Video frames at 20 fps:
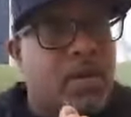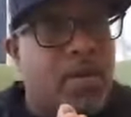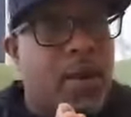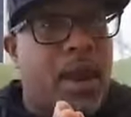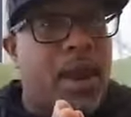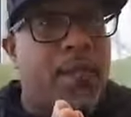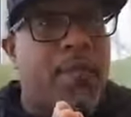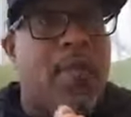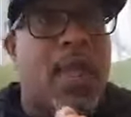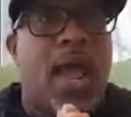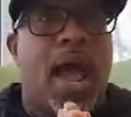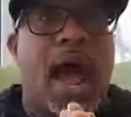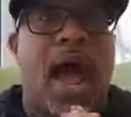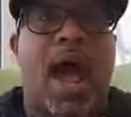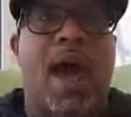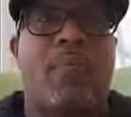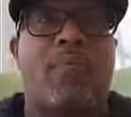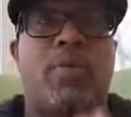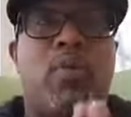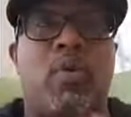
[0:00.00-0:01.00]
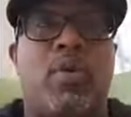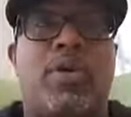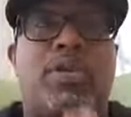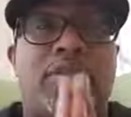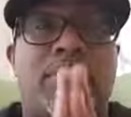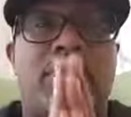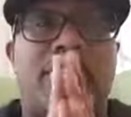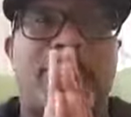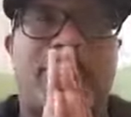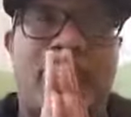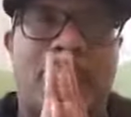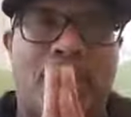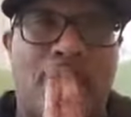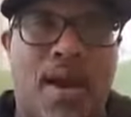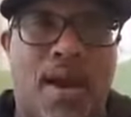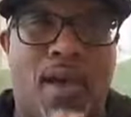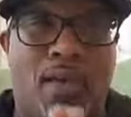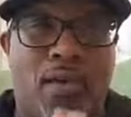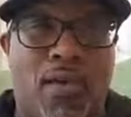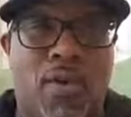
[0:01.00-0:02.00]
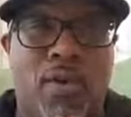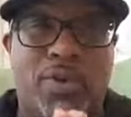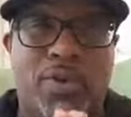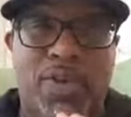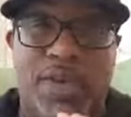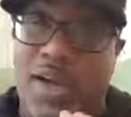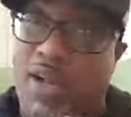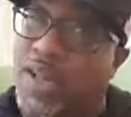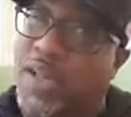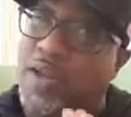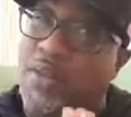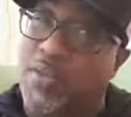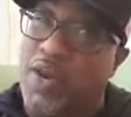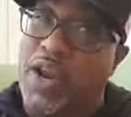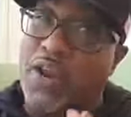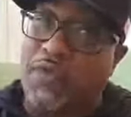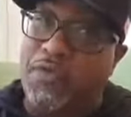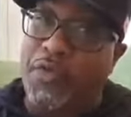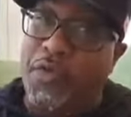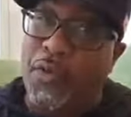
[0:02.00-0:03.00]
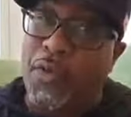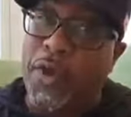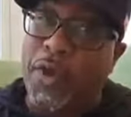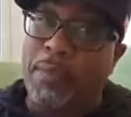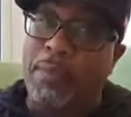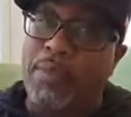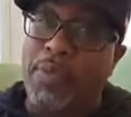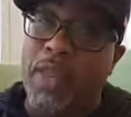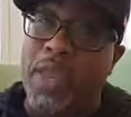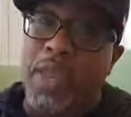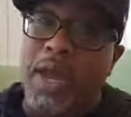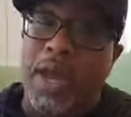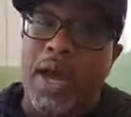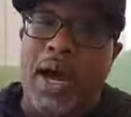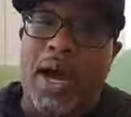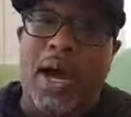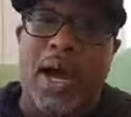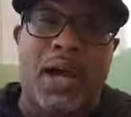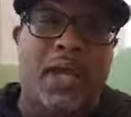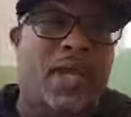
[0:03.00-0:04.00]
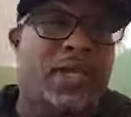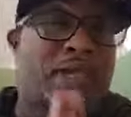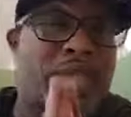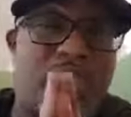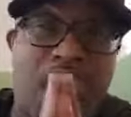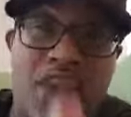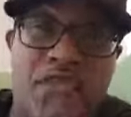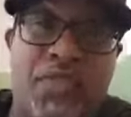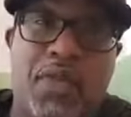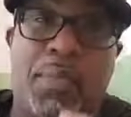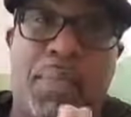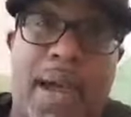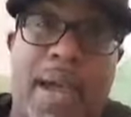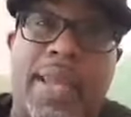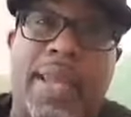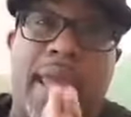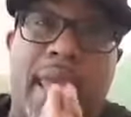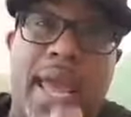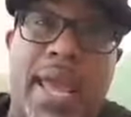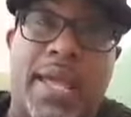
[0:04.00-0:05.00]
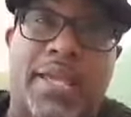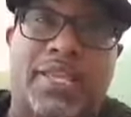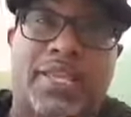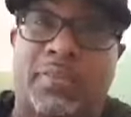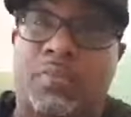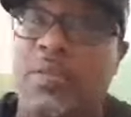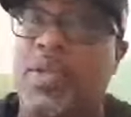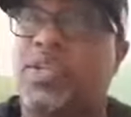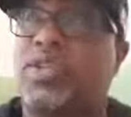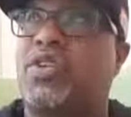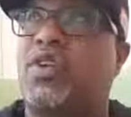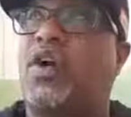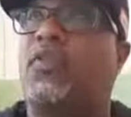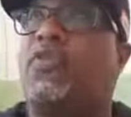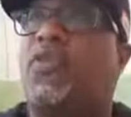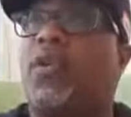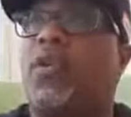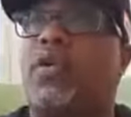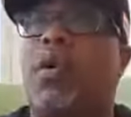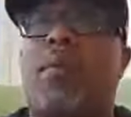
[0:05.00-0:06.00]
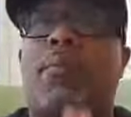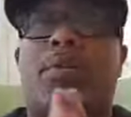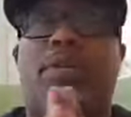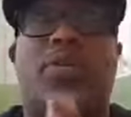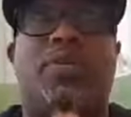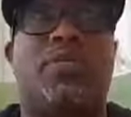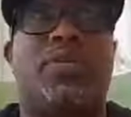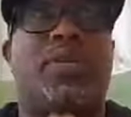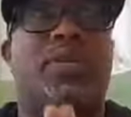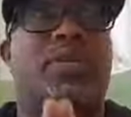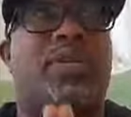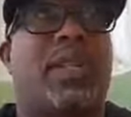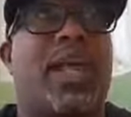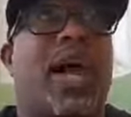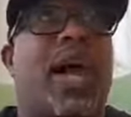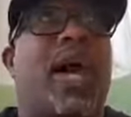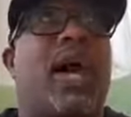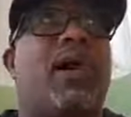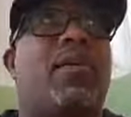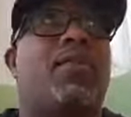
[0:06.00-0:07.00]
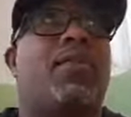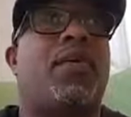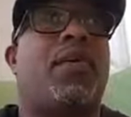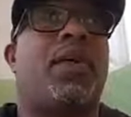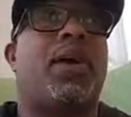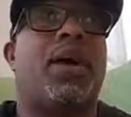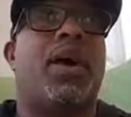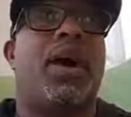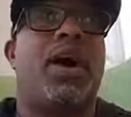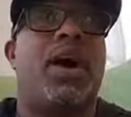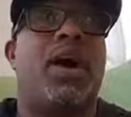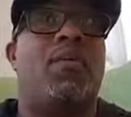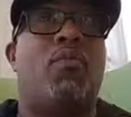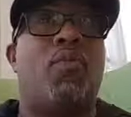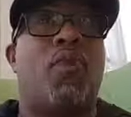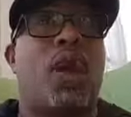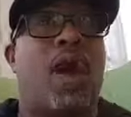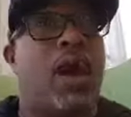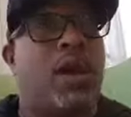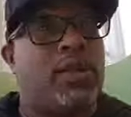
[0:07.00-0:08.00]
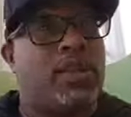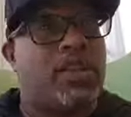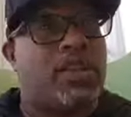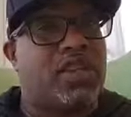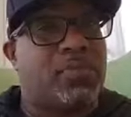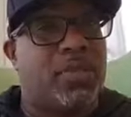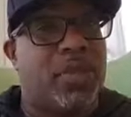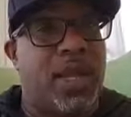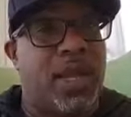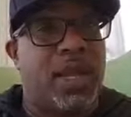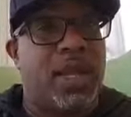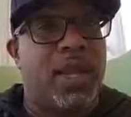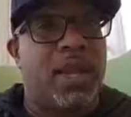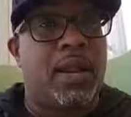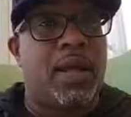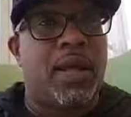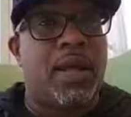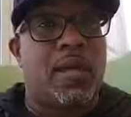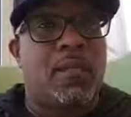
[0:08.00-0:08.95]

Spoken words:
right? I'm going to tomorrow. Y'all ain't ready for it. Because everybody asked me, so I figure I'm going to do this live where I'll explain it,